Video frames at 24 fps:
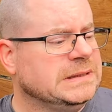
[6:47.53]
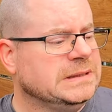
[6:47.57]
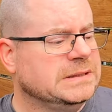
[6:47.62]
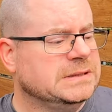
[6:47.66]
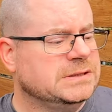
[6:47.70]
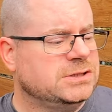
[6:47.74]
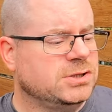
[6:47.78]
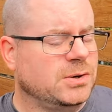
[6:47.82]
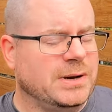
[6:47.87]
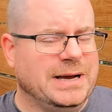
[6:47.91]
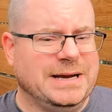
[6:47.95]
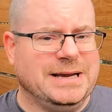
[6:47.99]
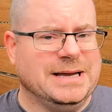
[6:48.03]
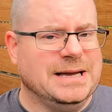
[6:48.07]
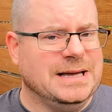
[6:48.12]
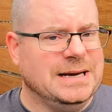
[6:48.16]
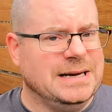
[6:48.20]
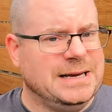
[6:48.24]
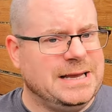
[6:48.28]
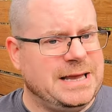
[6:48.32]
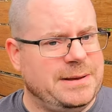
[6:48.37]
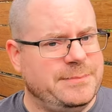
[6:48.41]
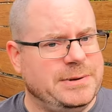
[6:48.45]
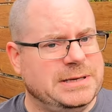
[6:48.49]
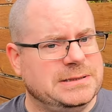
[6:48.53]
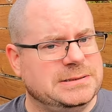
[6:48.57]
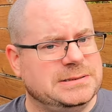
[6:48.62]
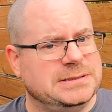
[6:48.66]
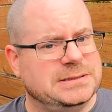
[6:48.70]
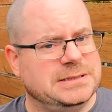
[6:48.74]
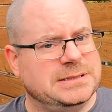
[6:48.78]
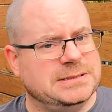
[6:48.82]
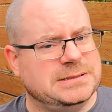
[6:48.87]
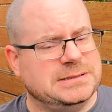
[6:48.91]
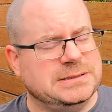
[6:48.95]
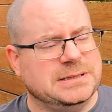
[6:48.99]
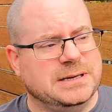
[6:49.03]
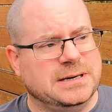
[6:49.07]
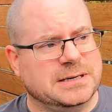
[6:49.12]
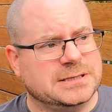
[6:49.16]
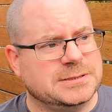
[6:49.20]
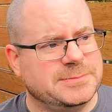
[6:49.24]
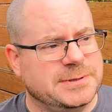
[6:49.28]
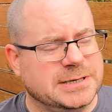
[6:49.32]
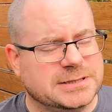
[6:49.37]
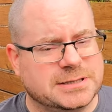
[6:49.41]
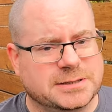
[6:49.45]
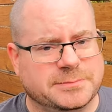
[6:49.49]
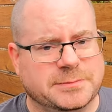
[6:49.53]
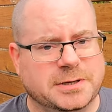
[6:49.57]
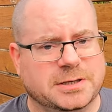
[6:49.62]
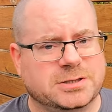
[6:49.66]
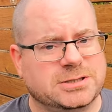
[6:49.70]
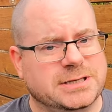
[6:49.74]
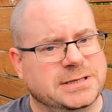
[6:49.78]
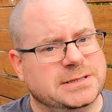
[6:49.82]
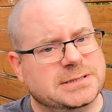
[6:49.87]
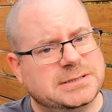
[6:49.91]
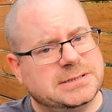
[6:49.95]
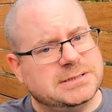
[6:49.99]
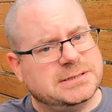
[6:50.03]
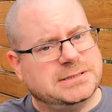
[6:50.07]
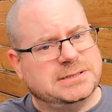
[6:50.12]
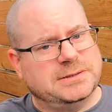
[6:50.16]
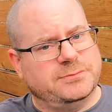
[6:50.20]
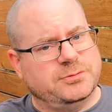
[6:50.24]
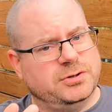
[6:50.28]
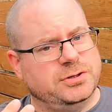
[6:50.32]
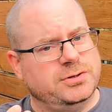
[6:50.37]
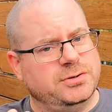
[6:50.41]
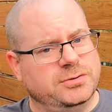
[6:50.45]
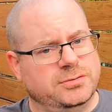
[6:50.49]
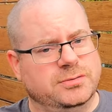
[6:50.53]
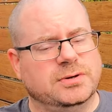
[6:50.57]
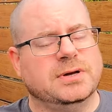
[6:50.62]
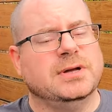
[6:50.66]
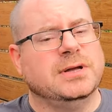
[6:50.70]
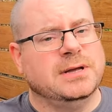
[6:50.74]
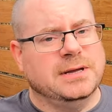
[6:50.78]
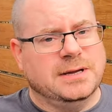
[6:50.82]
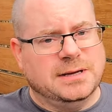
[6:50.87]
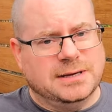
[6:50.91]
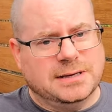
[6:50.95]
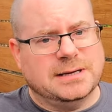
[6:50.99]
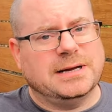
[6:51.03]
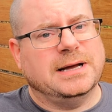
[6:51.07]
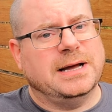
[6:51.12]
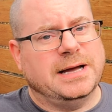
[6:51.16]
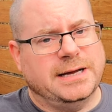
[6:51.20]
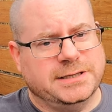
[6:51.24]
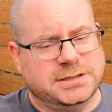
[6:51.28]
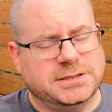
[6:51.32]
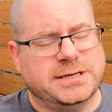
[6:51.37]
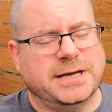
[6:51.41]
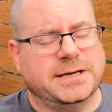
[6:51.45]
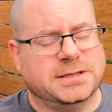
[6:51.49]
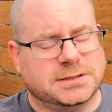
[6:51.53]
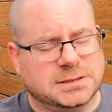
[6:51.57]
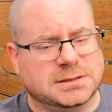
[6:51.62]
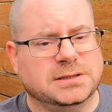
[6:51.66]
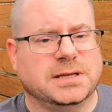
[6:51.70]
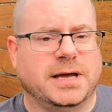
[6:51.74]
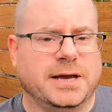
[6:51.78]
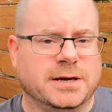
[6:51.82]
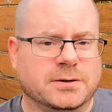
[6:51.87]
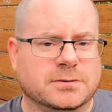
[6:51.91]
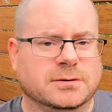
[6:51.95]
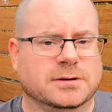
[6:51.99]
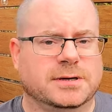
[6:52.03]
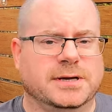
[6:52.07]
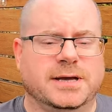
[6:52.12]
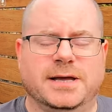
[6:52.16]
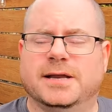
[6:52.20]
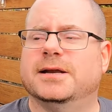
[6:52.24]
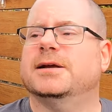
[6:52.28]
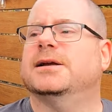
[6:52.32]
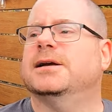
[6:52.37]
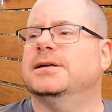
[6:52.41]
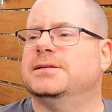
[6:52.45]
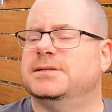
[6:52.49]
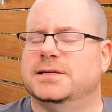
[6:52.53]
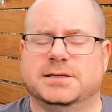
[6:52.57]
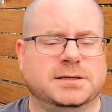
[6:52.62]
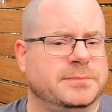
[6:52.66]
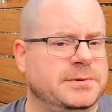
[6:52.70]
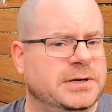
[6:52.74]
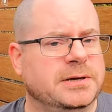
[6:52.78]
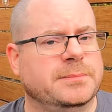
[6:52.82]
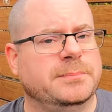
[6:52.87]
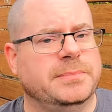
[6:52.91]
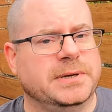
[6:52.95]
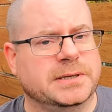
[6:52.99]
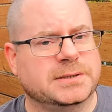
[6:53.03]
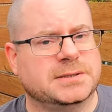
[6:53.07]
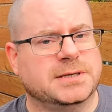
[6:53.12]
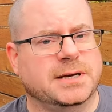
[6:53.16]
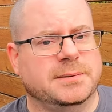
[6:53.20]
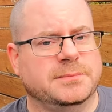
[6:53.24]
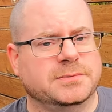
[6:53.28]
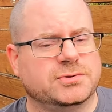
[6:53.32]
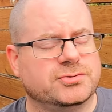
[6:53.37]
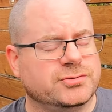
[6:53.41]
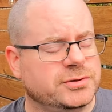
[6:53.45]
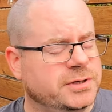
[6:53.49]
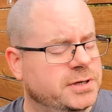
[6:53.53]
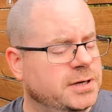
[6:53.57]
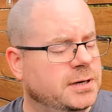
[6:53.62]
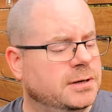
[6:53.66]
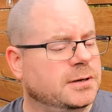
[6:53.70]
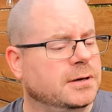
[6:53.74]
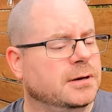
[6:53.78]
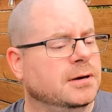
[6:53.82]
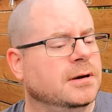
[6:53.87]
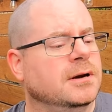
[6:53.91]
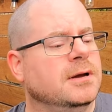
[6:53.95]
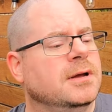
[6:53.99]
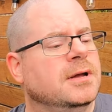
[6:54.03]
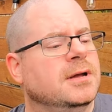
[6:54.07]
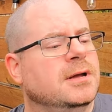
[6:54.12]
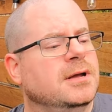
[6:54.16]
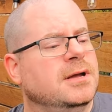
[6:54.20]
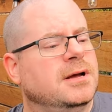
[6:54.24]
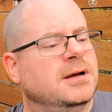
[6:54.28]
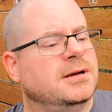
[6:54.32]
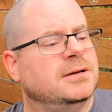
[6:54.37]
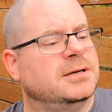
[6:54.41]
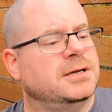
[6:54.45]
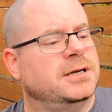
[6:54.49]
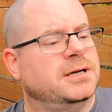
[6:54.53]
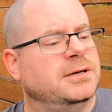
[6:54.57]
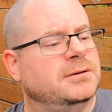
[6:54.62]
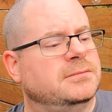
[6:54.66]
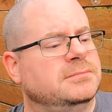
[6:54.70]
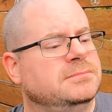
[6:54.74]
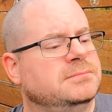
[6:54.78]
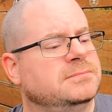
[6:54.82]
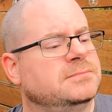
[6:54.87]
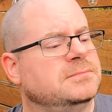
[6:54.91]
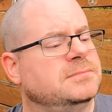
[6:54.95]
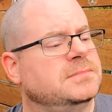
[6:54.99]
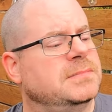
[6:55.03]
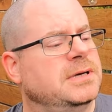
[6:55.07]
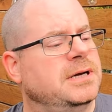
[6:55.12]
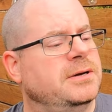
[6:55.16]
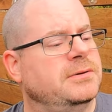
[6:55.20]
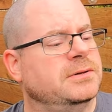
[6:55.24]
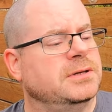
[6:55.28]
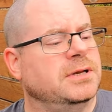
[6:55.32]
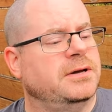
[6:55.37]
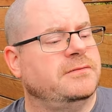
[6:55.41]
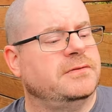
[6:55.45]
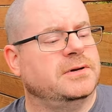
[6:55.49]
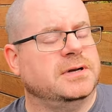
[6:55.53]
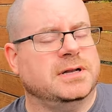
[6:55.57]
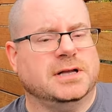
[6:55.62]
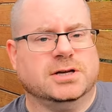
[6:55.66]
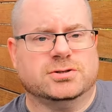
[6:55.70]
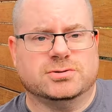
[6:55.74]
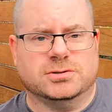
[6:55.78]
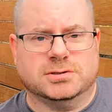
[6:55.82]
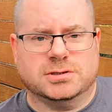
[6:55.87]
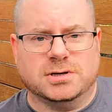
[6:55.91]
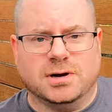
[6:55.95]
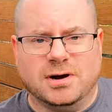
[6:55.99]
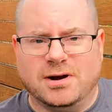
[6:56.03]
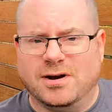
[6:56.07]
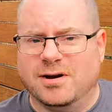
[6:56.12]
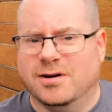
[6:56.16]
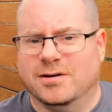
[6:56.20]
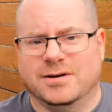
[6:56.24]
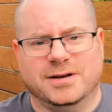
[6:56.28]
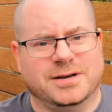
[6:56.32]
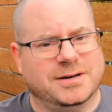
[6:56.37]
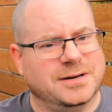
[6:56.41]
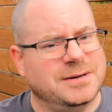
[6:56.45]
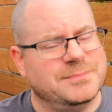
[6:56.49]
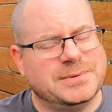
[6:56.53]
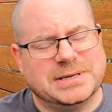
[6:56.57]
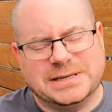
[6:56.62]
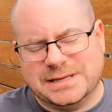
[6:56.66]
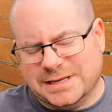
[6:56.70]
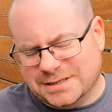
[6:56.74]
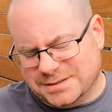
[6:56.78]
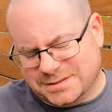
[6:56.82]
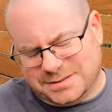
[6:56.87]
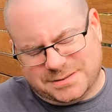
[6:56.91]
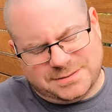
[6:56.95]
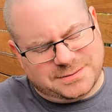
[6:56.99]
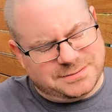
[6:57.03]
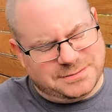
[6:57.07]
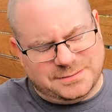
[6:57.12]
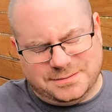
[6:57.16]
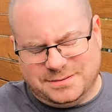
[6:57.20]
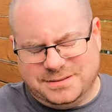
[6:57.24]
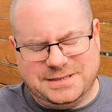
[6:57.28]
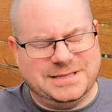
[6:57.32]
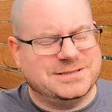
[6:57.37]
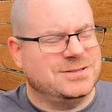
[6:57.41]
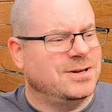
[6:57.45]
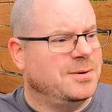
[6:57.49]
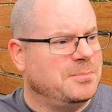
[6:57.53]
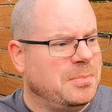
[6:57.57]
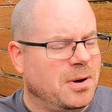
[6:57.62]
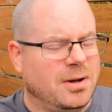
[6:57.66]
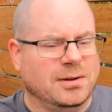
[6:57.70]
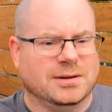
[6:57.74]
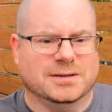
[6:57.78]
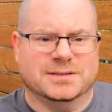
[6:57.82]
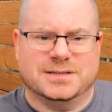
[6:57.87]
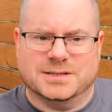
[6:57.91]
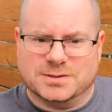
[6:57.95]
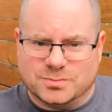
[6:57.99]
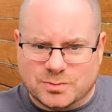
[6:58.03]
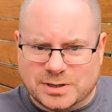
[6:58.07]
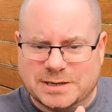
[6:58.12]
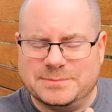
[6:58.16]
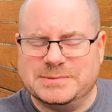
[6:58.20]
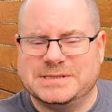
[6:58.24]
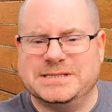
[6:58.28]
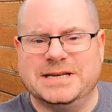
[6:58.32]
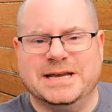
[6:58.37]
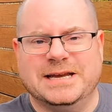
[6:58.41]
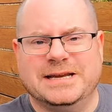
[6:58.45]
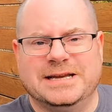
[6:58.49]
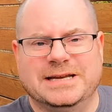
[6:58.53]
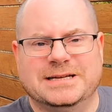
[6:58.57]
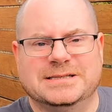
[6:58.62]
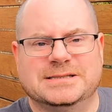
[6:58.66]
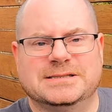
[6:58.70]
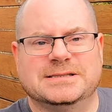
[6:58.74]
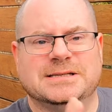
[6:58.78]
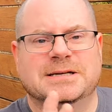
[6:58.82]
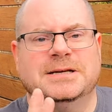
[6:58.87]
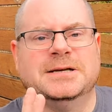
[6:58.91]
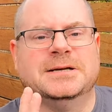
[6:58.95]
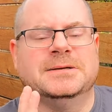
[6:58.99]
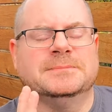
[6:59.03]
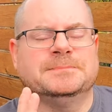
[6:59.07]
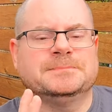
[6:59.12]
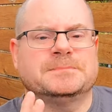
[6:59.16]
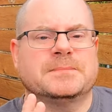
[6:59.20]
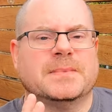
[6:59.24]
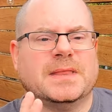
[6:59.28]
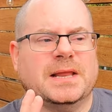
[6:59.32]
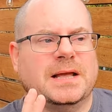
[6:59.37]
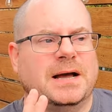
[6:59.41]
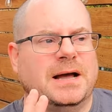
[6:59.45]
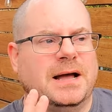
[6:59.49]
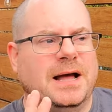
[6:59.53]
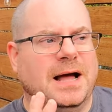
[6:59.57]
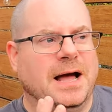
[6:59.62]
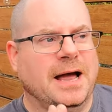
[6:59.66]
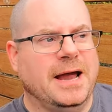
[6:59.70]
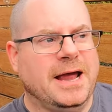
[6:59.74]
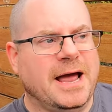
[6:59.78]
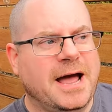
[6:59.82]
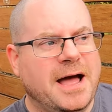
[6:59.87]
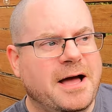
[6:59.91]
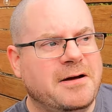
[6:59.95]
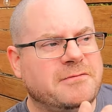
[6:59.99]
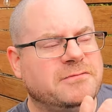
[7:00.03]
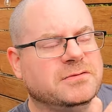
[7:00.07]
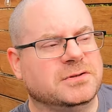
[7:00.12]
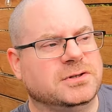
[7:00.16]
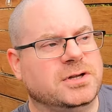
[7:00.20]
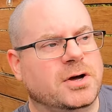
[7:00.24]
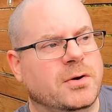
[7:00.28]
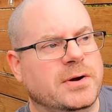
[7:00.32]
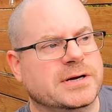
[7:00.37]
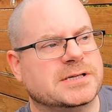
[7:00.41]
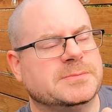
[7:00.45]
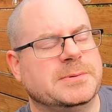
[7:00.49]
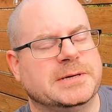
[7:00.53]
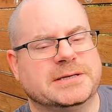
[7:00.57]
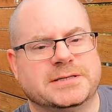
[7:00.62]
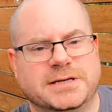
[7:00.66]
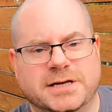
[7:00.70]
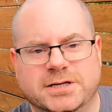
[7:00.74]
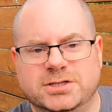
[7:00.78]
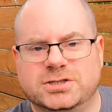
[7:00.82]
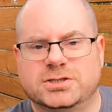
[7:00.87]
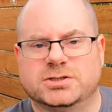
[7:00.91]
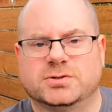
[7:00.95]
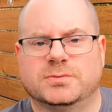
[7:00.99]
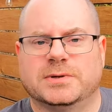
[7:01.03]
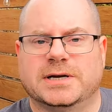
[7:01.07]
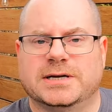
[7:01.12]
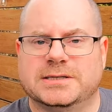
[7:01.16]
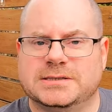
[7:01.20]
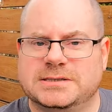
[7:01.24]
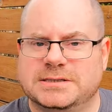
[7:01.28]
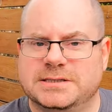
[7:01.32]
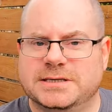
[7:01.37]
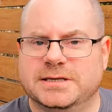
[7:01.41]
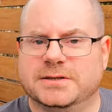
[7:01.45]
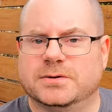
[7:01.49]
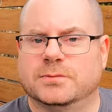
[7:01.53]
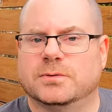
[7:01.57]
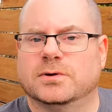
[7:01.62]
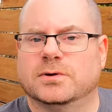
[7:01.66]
So I kind of came into this not expecting much. And this is someone who I tend to like organic. I tend to be a big time tree hugger. You know, I would love an electric car, you know, but that's all politics. What I'm saying is I have low expectations when I see the